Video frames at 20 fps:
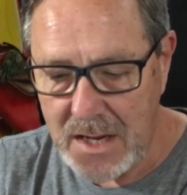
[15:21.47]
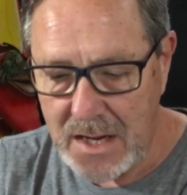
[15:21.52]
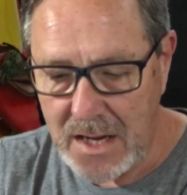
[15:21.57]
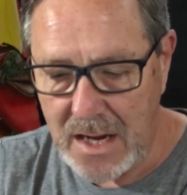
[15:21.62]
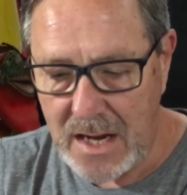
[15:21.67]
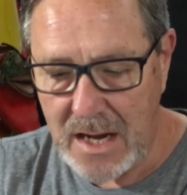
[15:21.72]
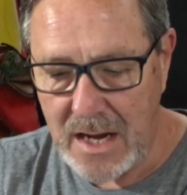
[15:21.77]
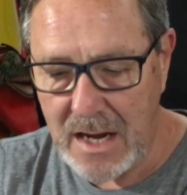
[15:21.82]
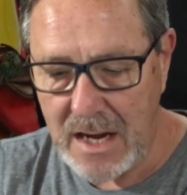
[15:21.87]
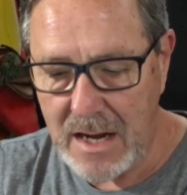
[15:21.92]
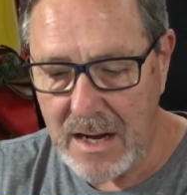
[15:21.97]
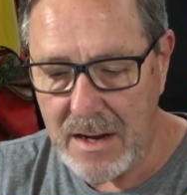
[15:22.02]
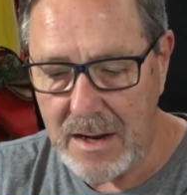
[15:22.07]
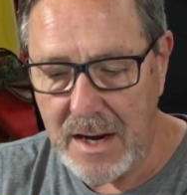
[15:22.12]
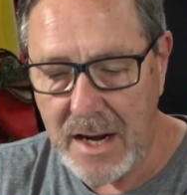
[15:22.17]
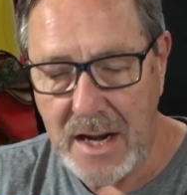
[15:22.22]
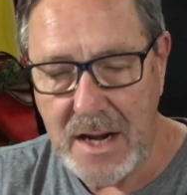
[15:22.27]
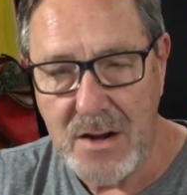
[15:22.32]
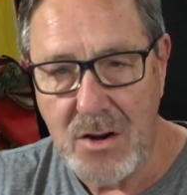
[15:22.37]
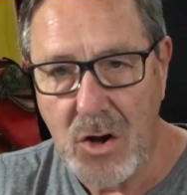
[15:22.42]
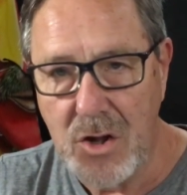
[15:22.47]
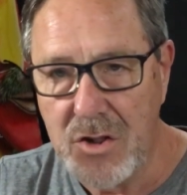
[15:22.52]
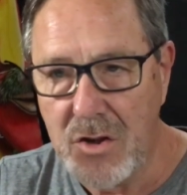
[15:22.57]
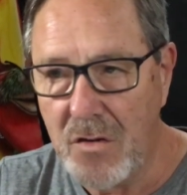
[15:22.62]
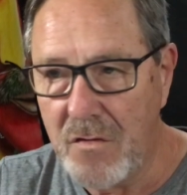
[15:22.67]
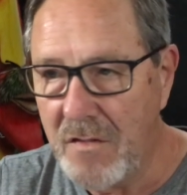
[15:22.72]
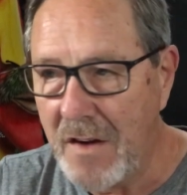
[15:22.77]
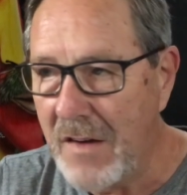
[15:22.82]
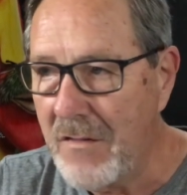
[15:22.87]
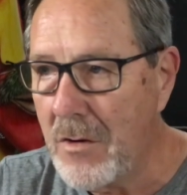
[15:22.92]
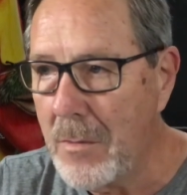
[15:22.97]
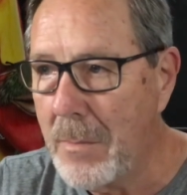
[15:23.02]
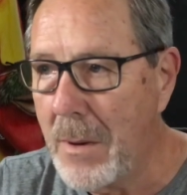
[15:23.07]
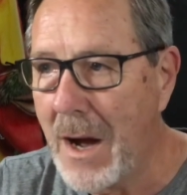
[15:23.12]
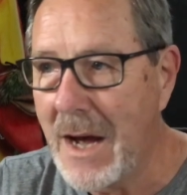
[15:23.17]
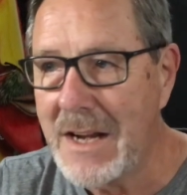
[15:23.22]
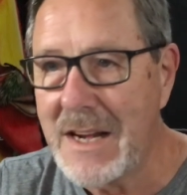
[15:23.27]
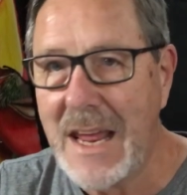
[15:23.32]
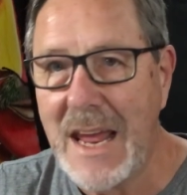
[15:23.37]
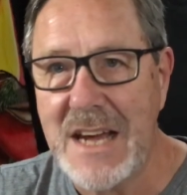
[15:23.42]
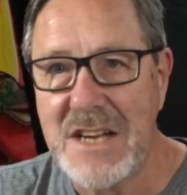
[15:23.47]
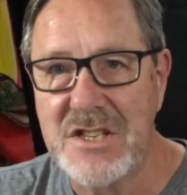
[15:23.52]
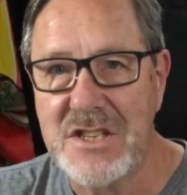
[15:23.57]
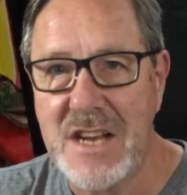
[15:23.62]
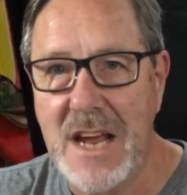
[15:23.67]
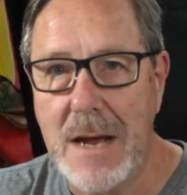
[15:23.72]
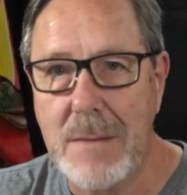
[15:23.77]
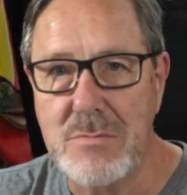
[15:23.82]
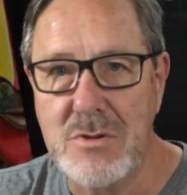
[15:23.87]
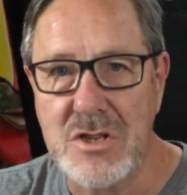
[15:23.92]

And on their favorite podcast app,